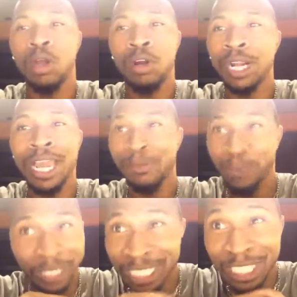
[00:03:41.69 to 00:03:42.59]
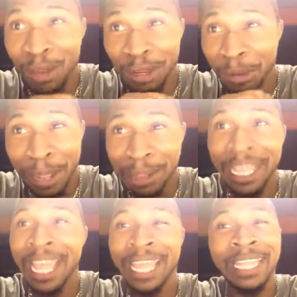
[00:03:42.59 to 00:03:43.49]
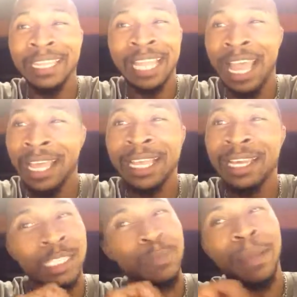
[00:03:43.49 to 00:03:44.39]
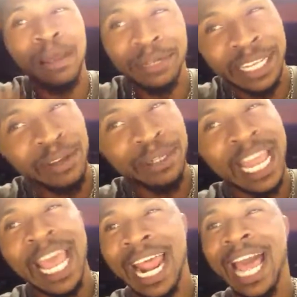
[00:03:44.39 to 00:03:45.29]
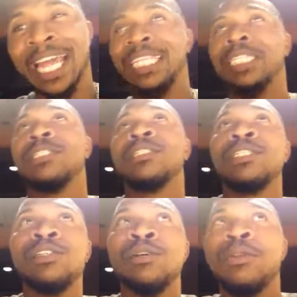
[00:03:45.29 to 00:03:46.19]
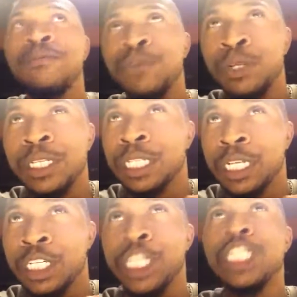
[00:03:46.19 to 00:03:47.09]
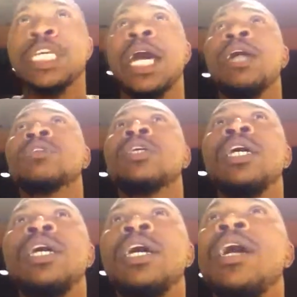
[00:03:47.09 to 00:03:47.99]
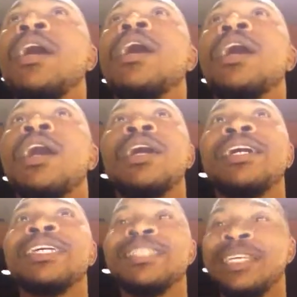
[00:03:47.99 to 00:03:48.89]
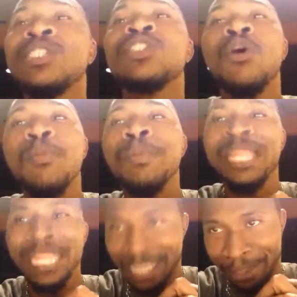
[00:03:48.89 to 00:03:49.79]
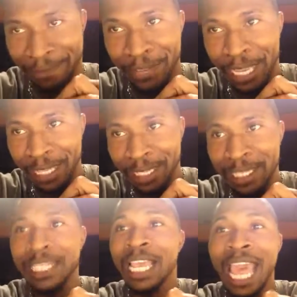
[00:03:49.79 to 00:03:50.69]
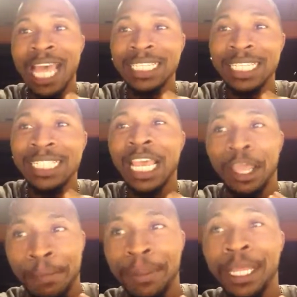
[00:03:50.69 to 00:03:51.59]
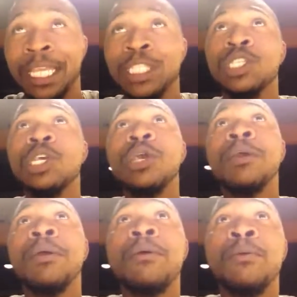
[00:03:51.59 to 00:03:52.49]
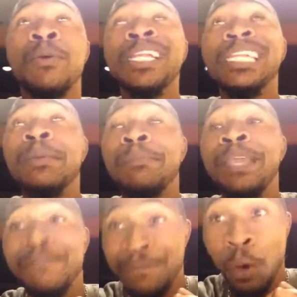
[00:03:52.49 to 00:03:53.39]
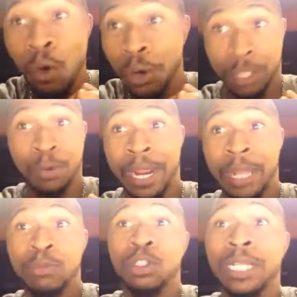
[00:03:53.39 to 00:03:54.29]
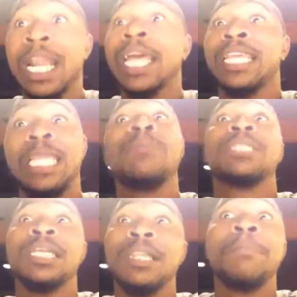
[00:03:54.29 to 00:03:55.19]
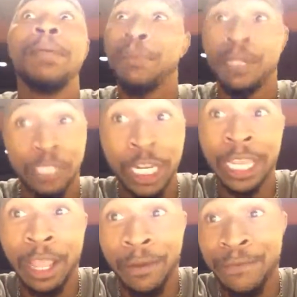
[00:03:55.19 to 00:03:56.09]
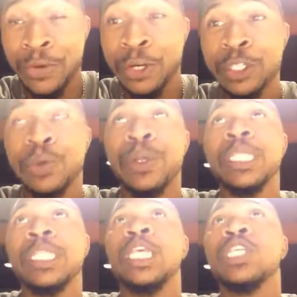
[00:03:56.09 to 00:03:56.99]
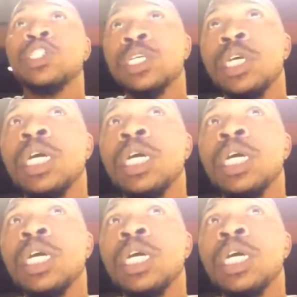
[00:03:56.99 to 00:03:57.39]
are not really talking about that and not expounding on that idea, you know, the fullness of the Gentiles. It's so many events has to take place really before the rapture that I keep telling people to check out 1 Corinthians